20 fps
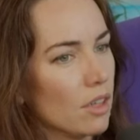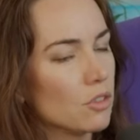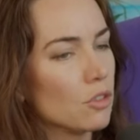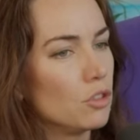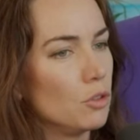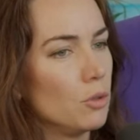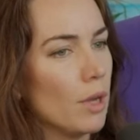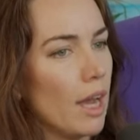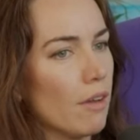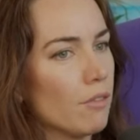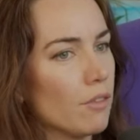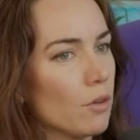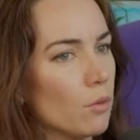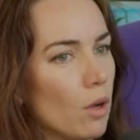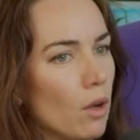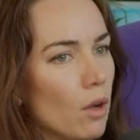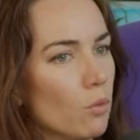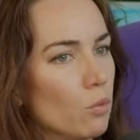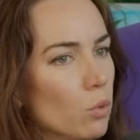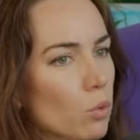So do you have
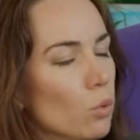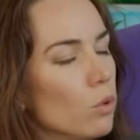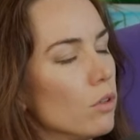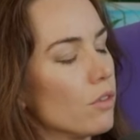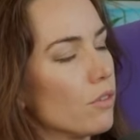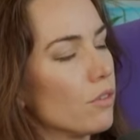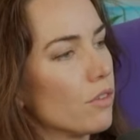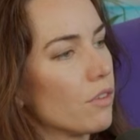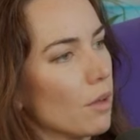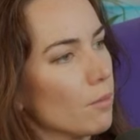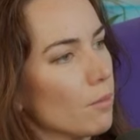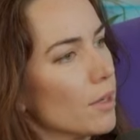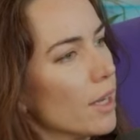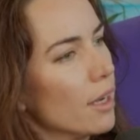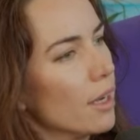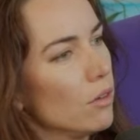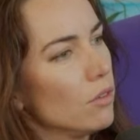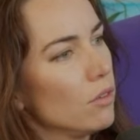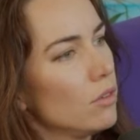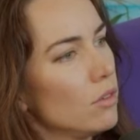a rule of thumb
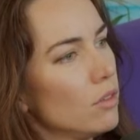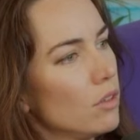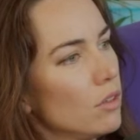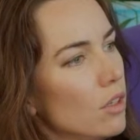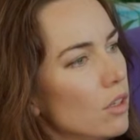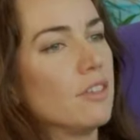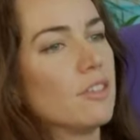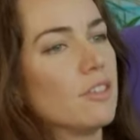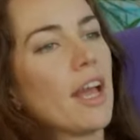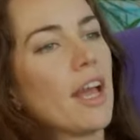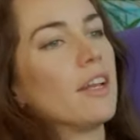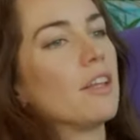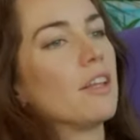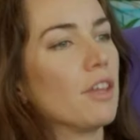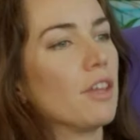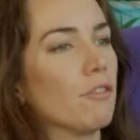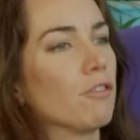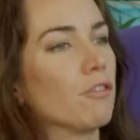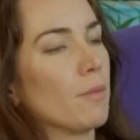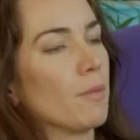now? Is there
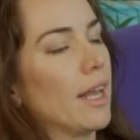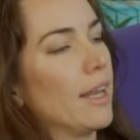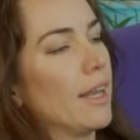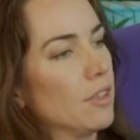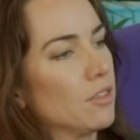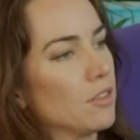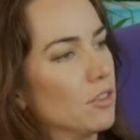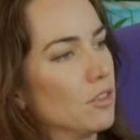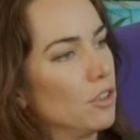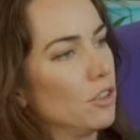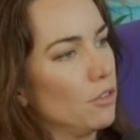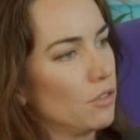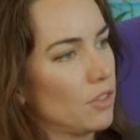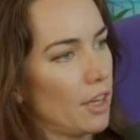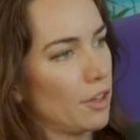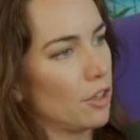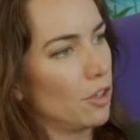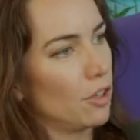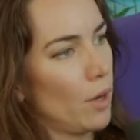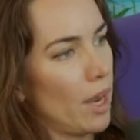anything from that lesson that you've
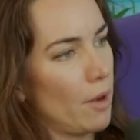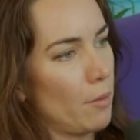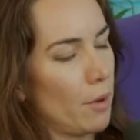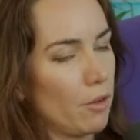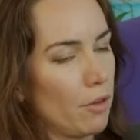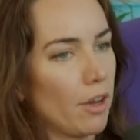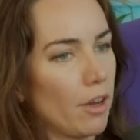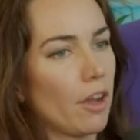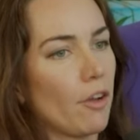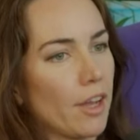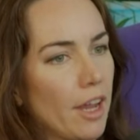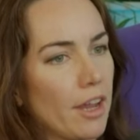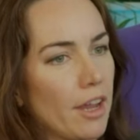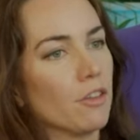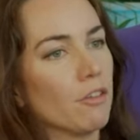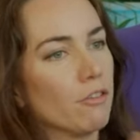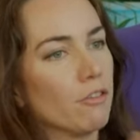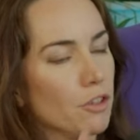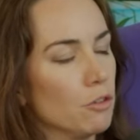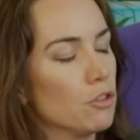taken away where you're like, okay,
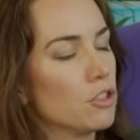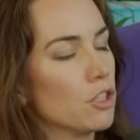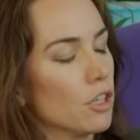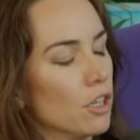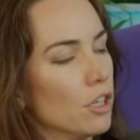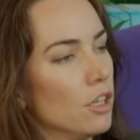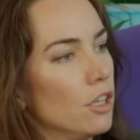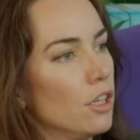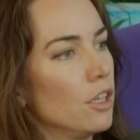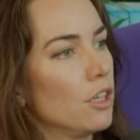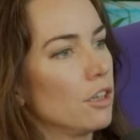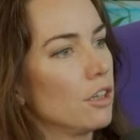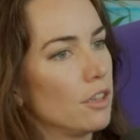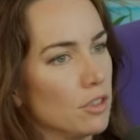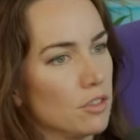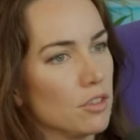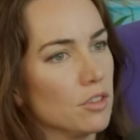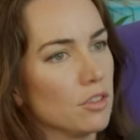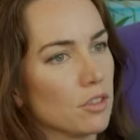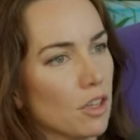in the future,
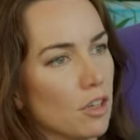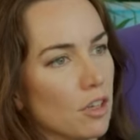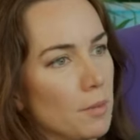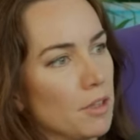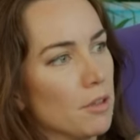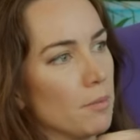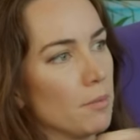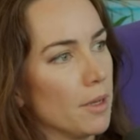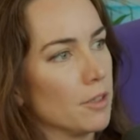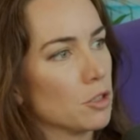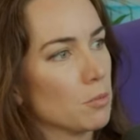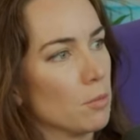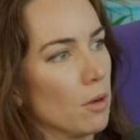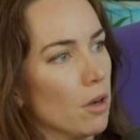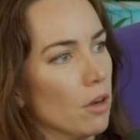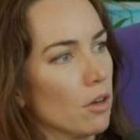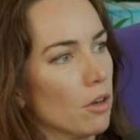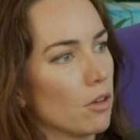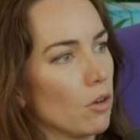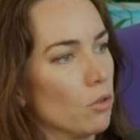this is going to be the
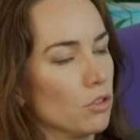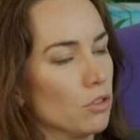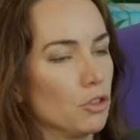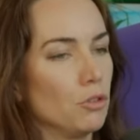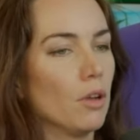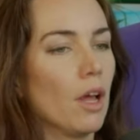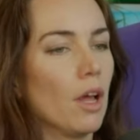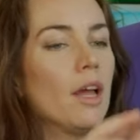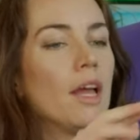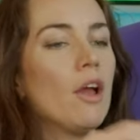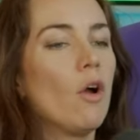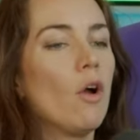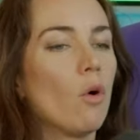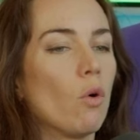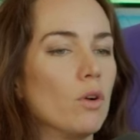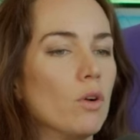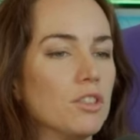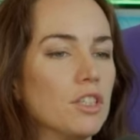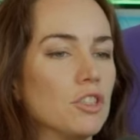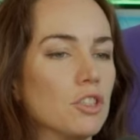benchmark? Or do you,
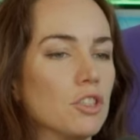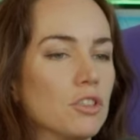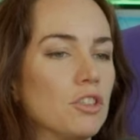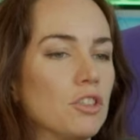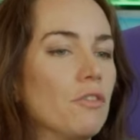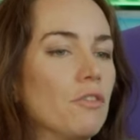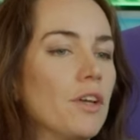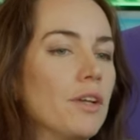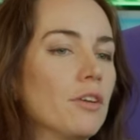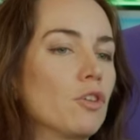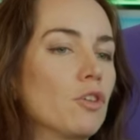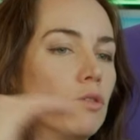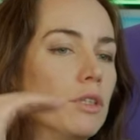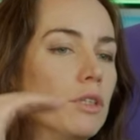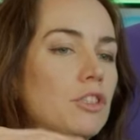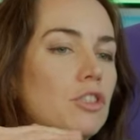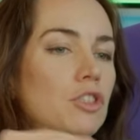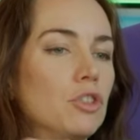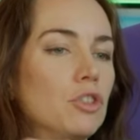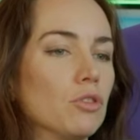or is it just that you've
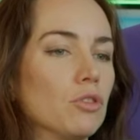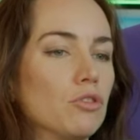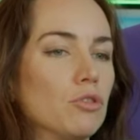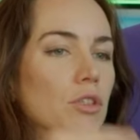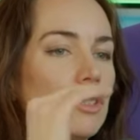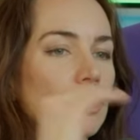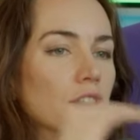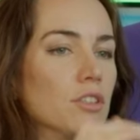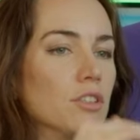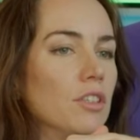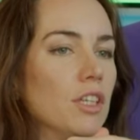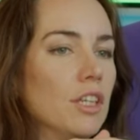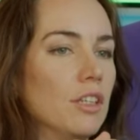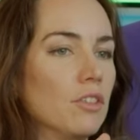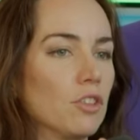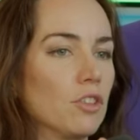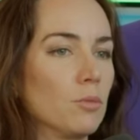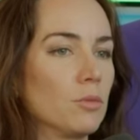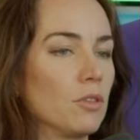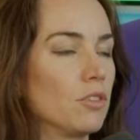increased your stringency
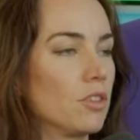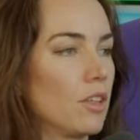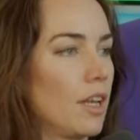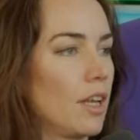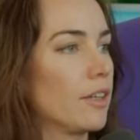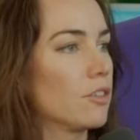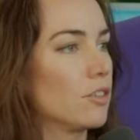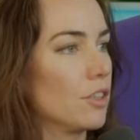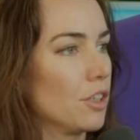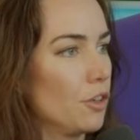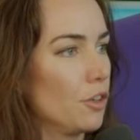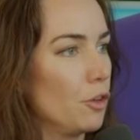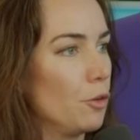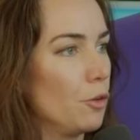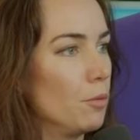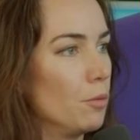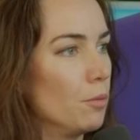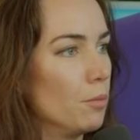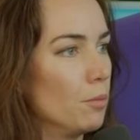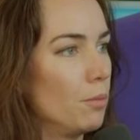in terms of selecting a
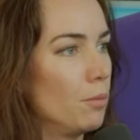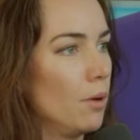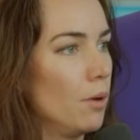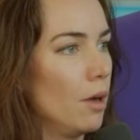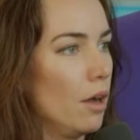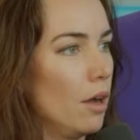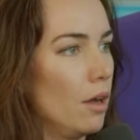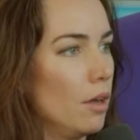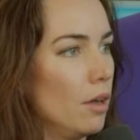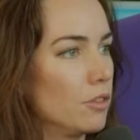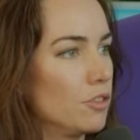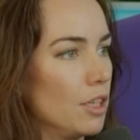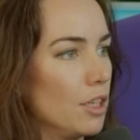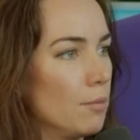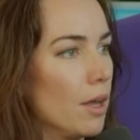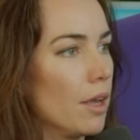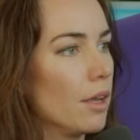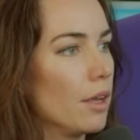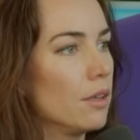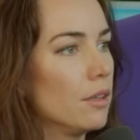new
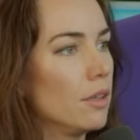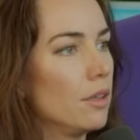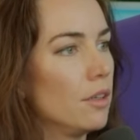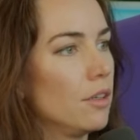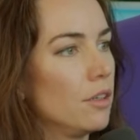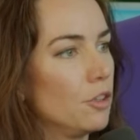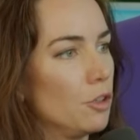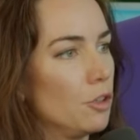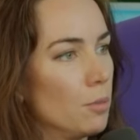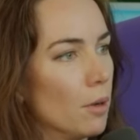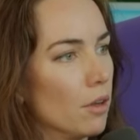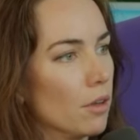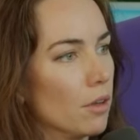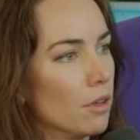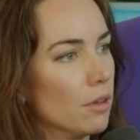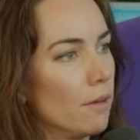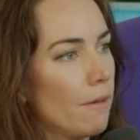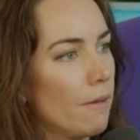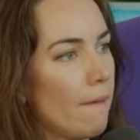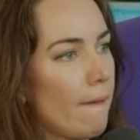teammate, new partner?